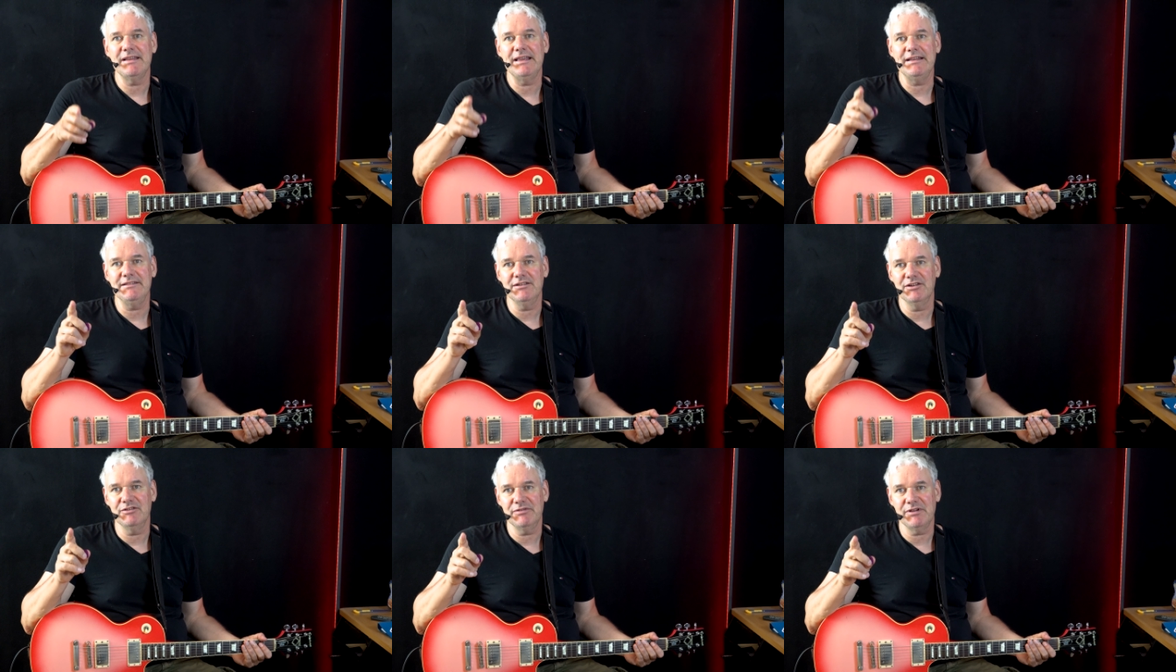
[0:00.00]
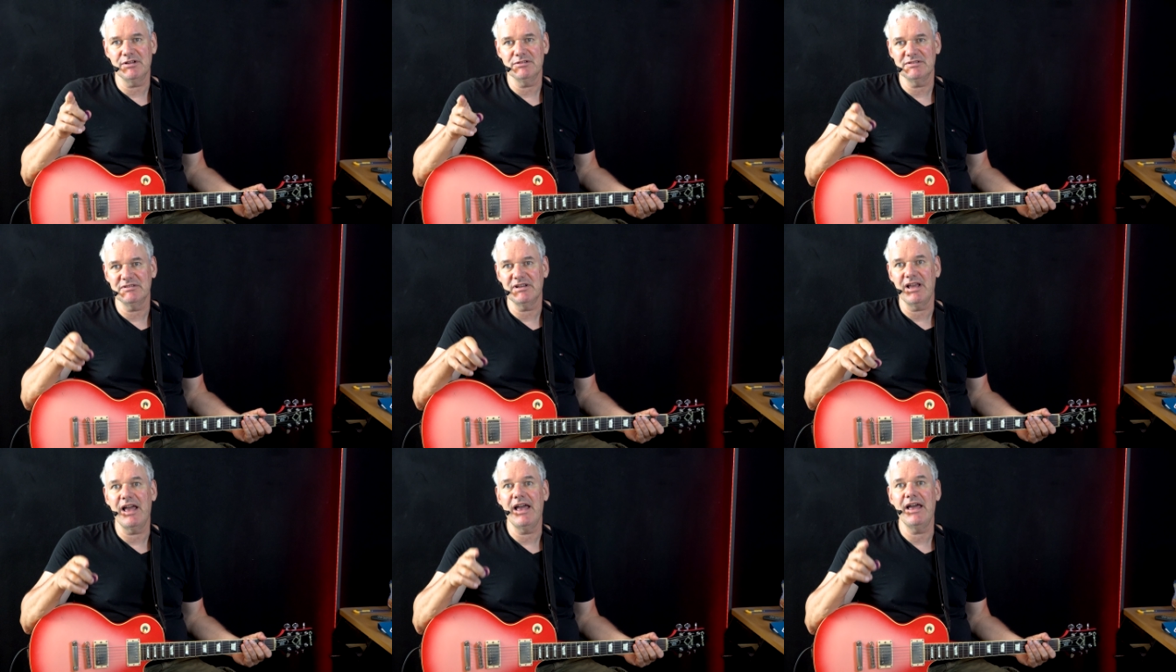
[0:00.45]
hit
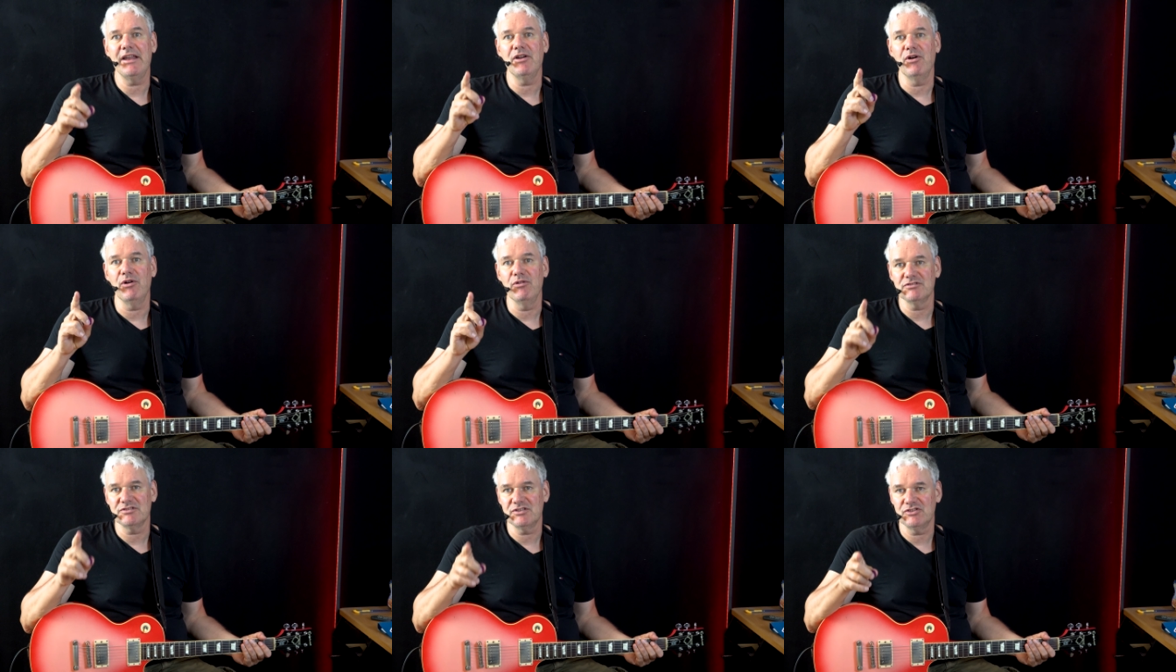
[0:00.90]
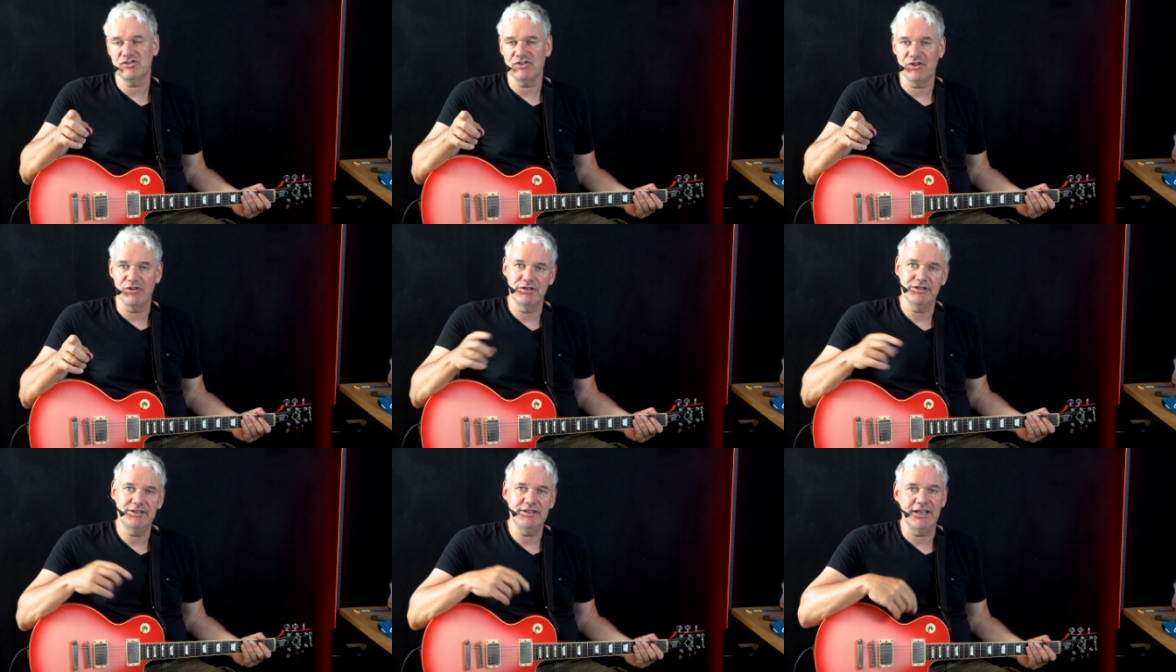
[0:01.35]
notification and also
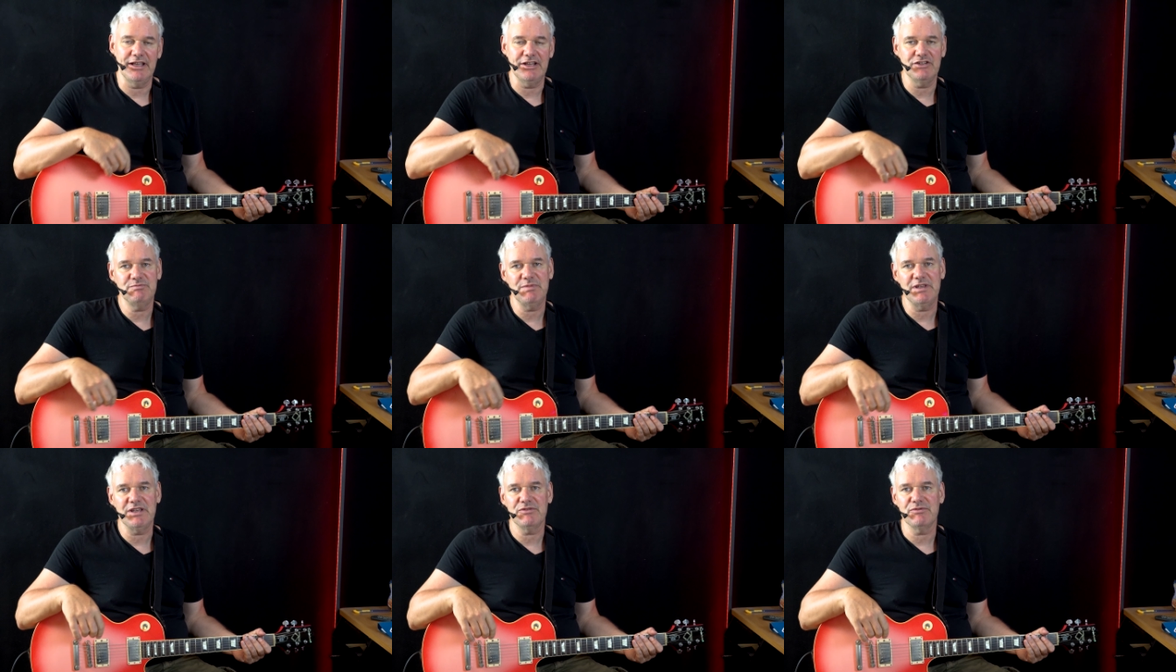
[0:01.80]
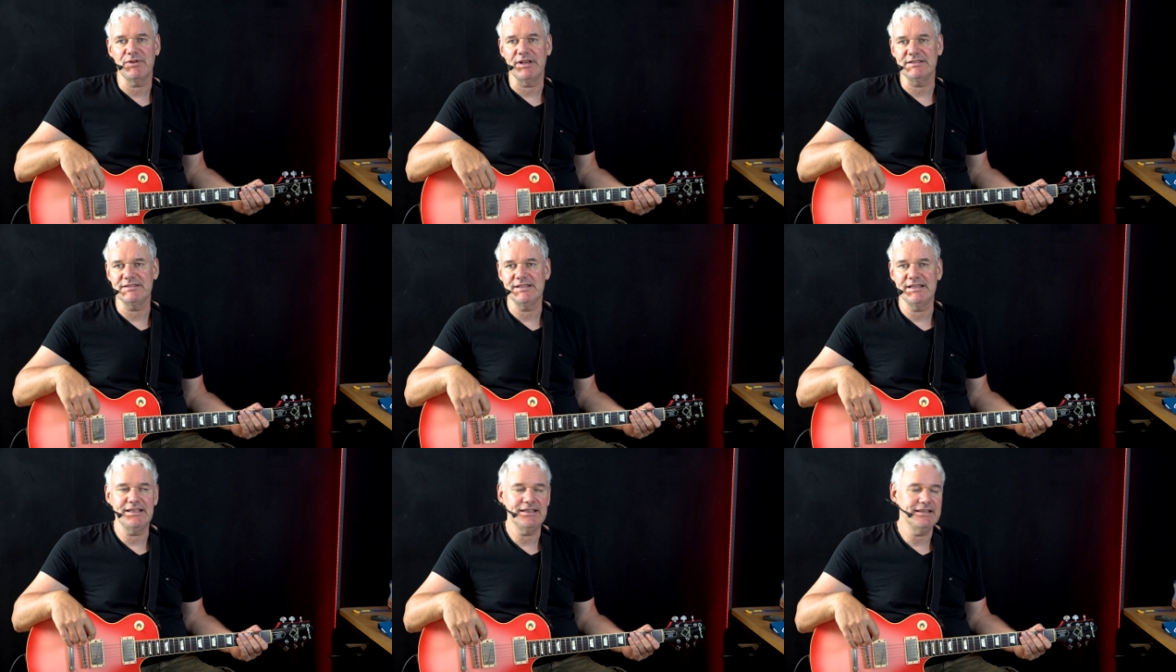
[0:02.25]
join the HP
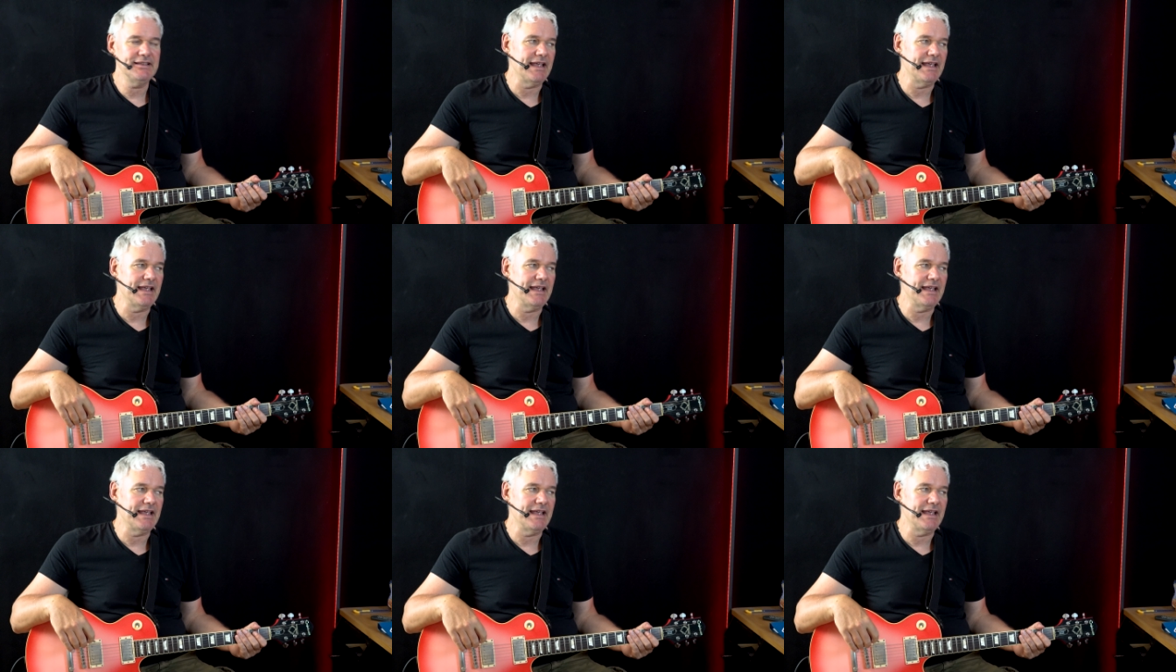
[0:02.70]
Crazy